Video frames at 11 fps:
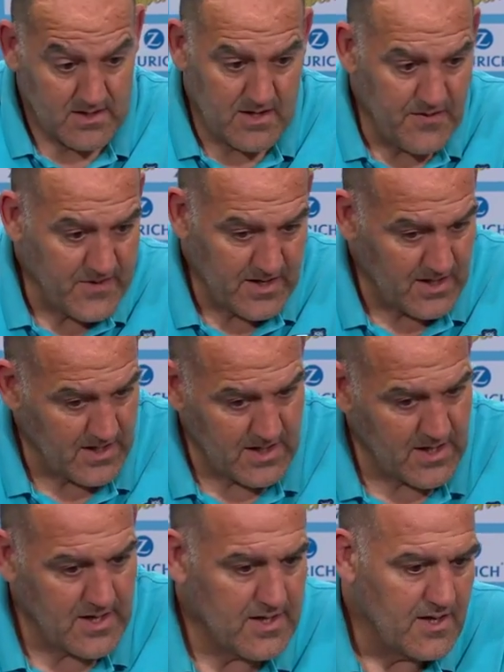
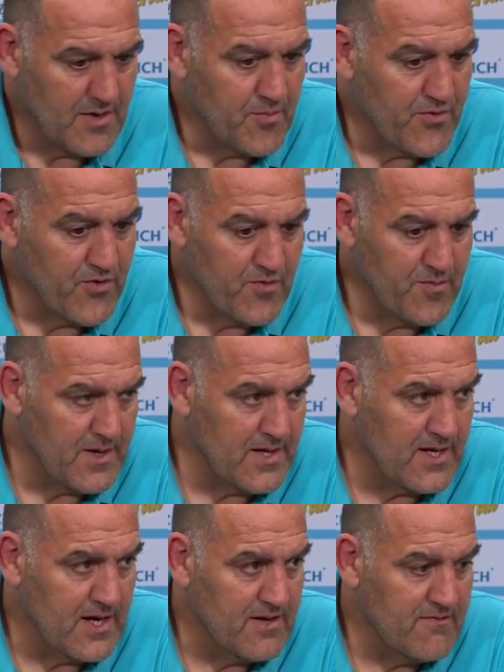definitely uh,
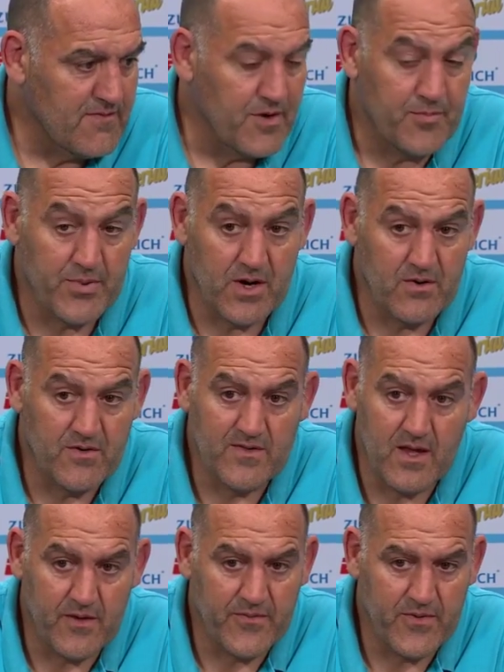improvement, and very proud of
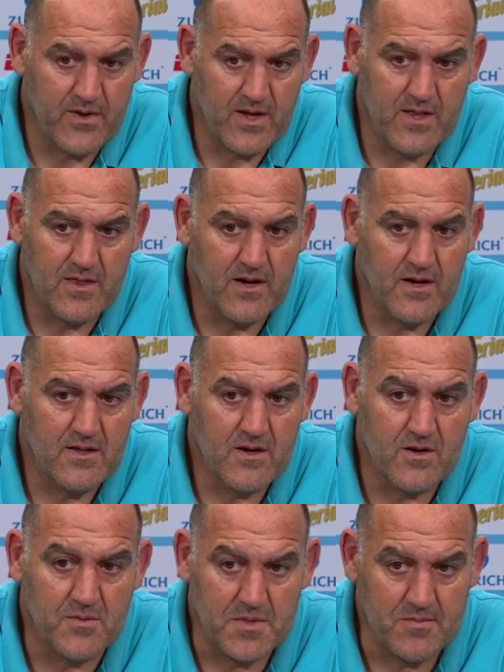the effort and uh, the
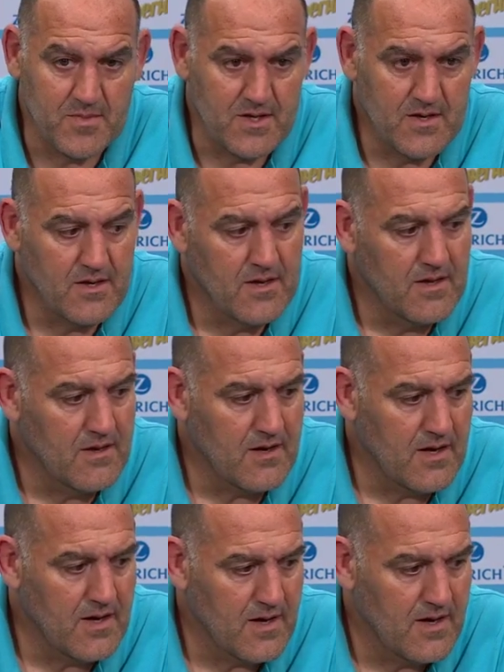commitment.
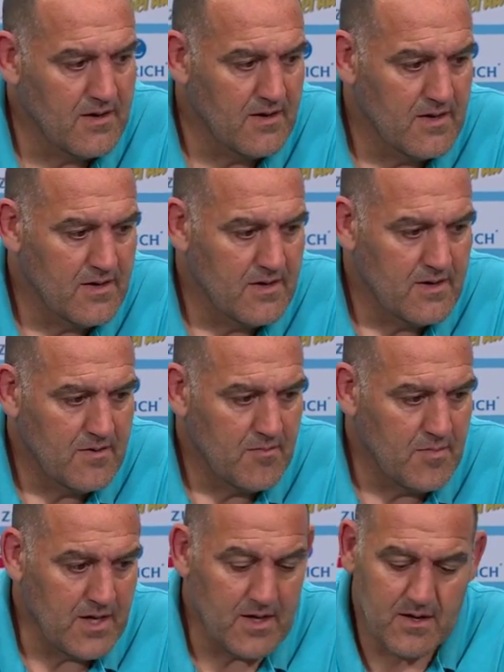Uh,
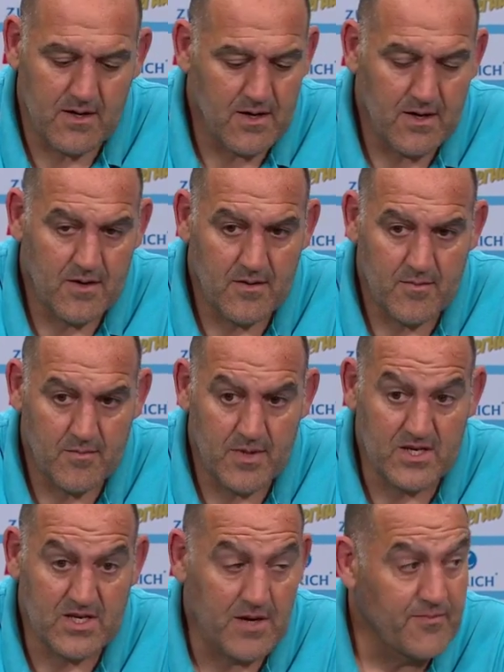big uh,
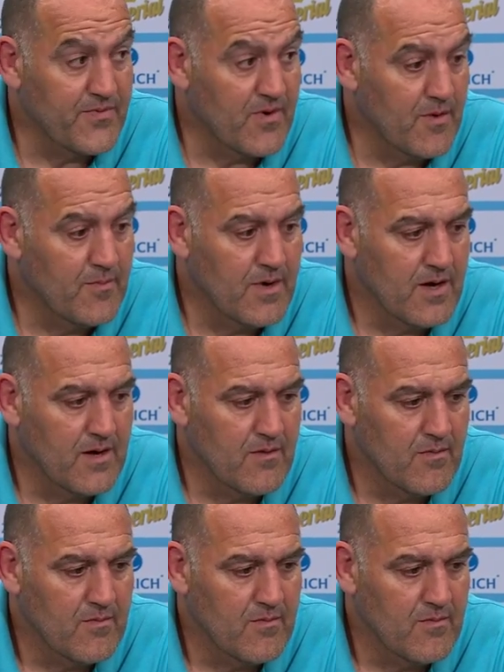big jump from uh,